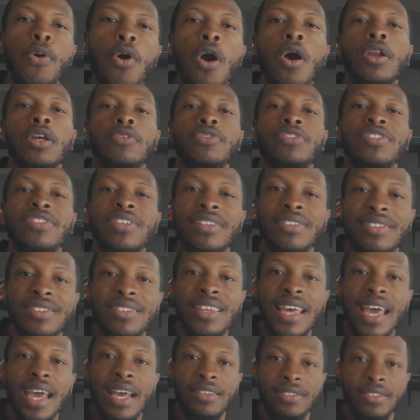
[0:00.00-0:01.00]
part of
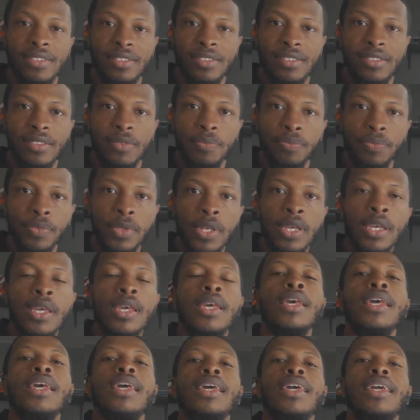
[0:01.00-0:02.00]
success
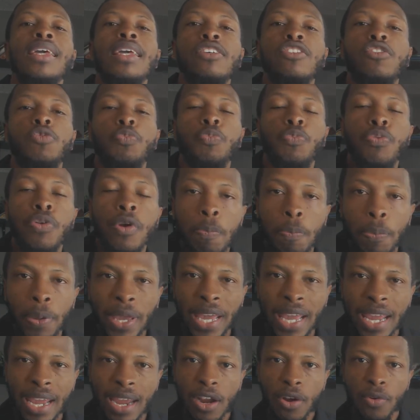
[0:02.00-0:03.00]
is
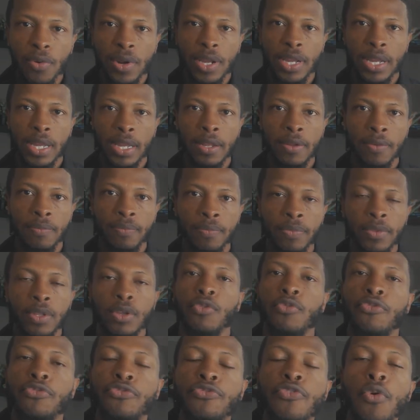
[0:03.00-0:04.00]
preparing
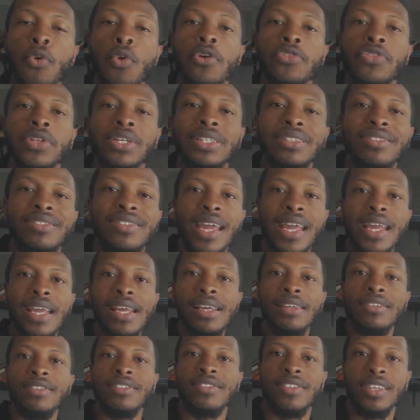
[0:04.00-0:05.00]
for the
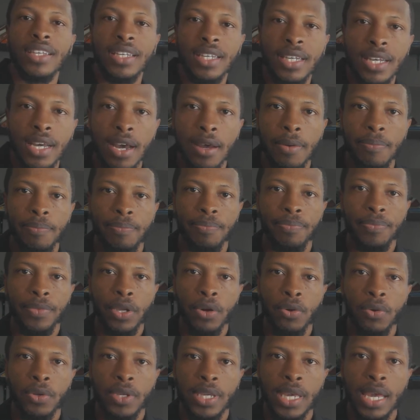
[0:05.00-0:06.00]
days to come,
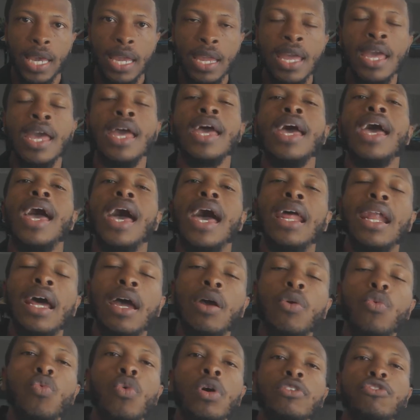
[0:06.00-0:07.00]
okay? And
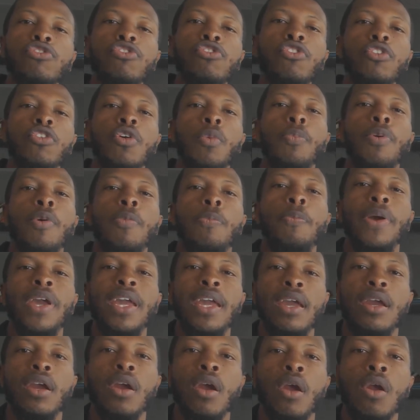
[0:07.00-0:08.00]
I want you to
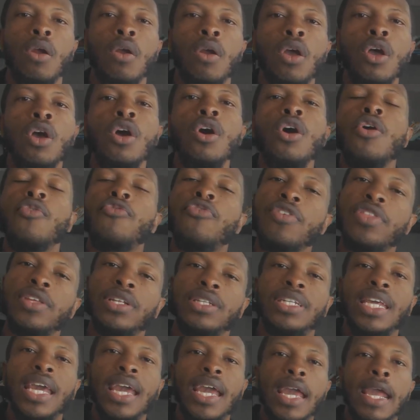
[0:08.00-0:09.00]
prepare for
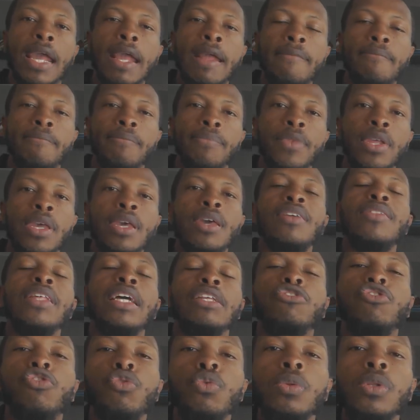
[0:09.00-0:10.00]
the day
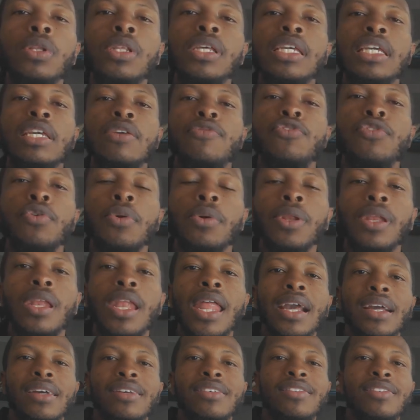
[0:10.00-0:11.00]
that you leave your
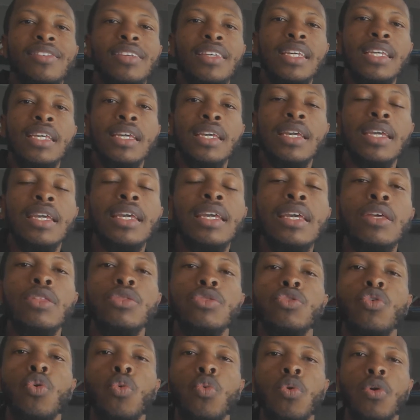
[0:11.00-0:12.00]
legacy
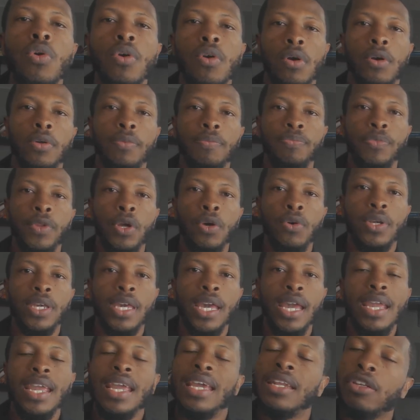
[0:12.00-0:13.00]
in the world
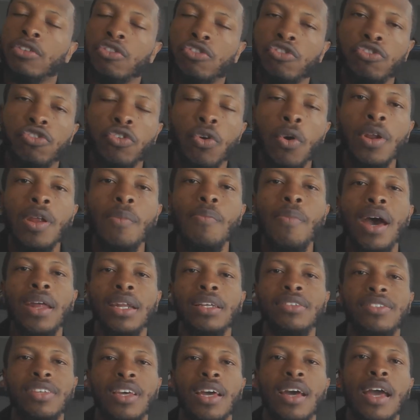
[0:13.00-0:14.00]
okay, in the short
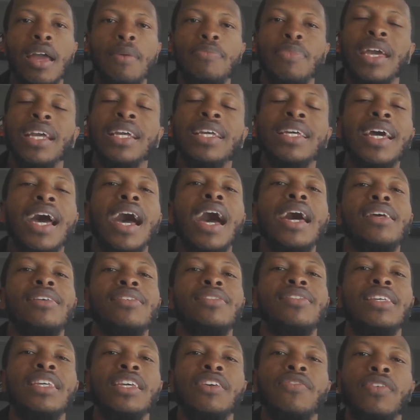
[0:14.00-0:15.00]
amount of time that God
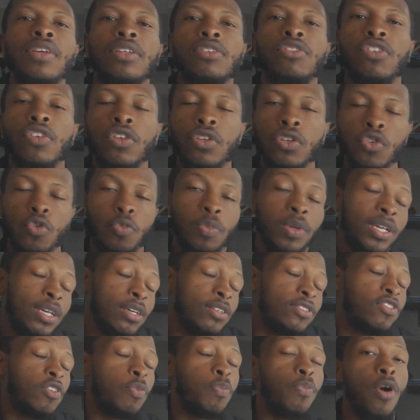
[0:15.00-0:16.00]
is giving to you,
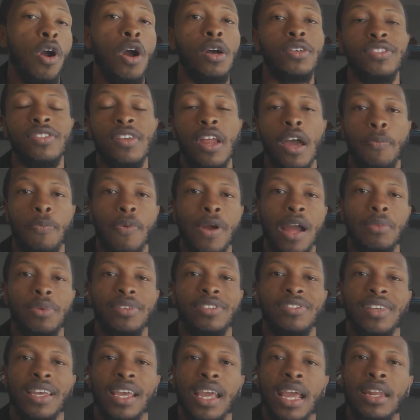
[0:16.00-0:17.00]
because tomorrow's not
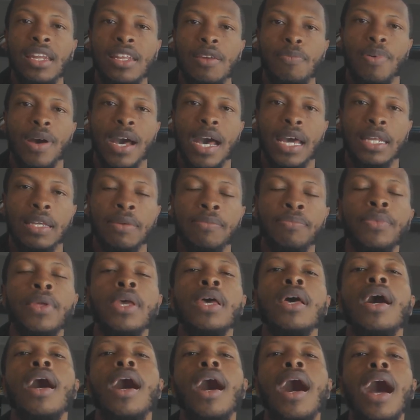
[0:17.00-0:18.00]
promised to anybody,
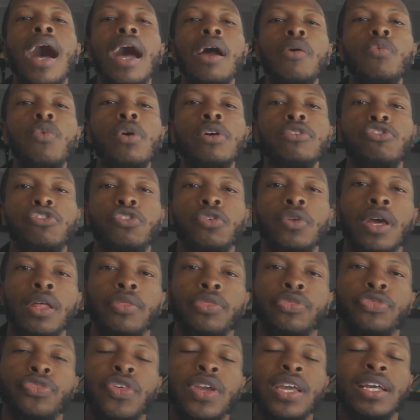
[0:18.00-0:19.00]
I want you
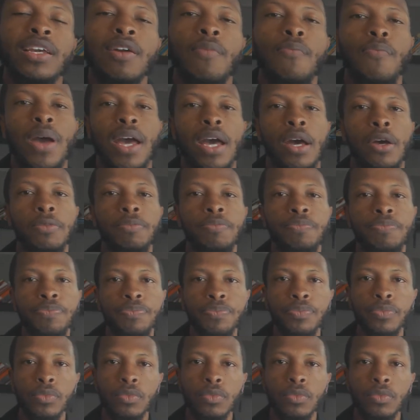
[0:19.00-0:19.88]
to think about